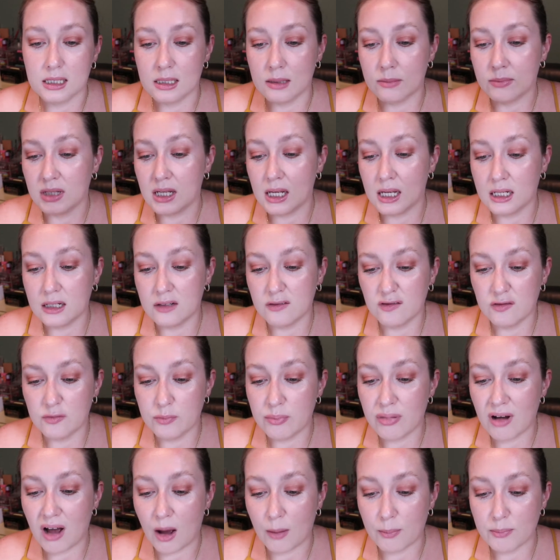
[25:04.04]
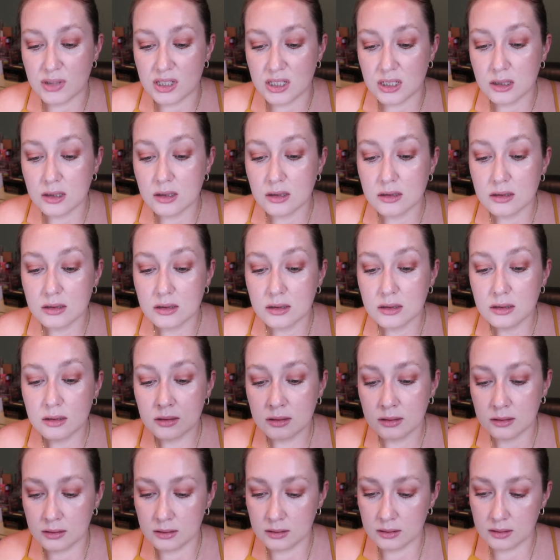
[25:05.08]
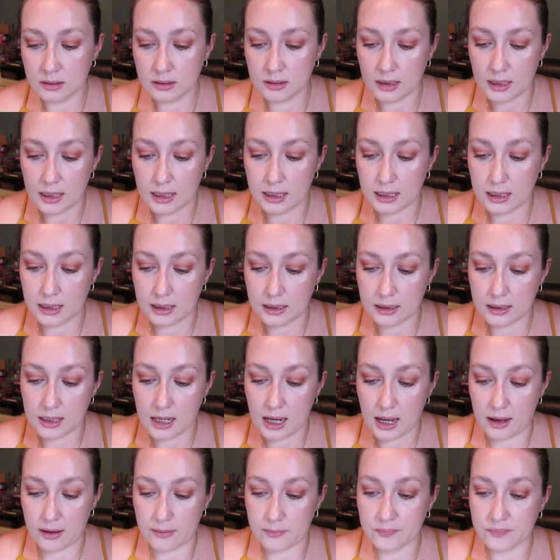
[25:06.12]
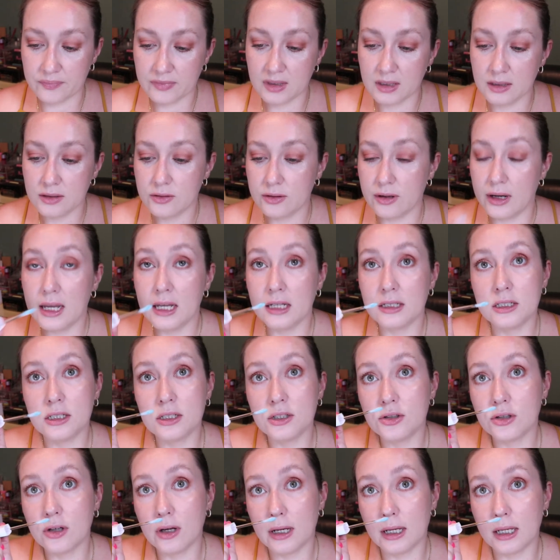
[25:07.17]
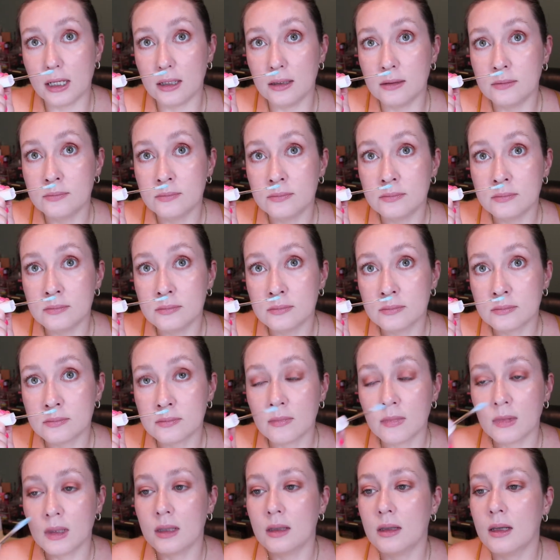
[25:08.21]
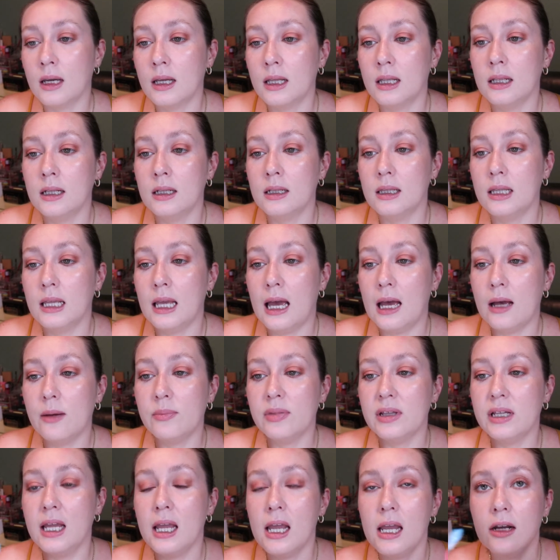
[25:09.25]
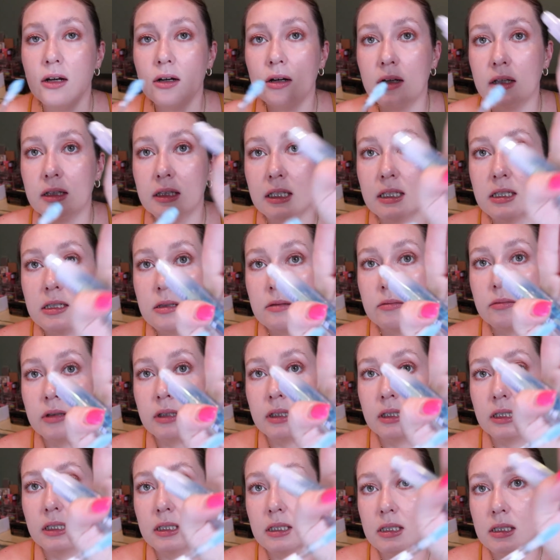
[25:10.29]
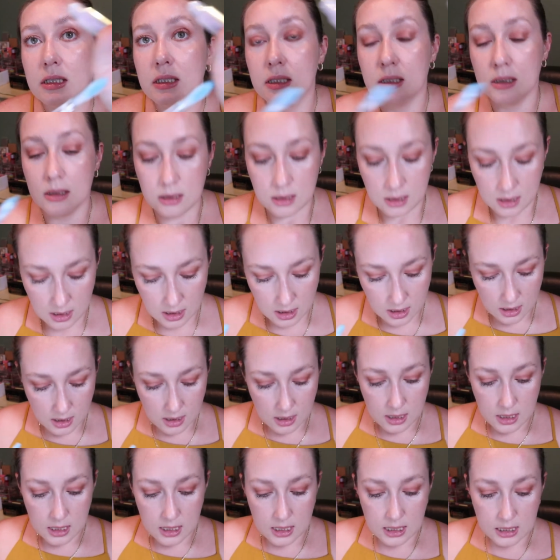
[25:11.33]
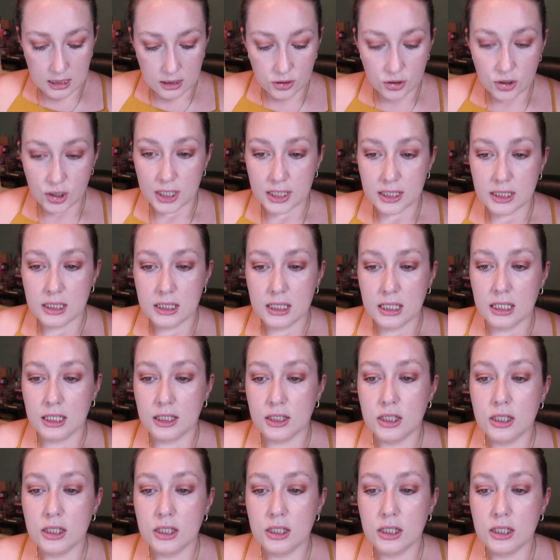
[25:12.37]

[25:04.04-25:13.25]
some kind of popsicle. And yeah, so I had to try it. And the applicator on this one is interesting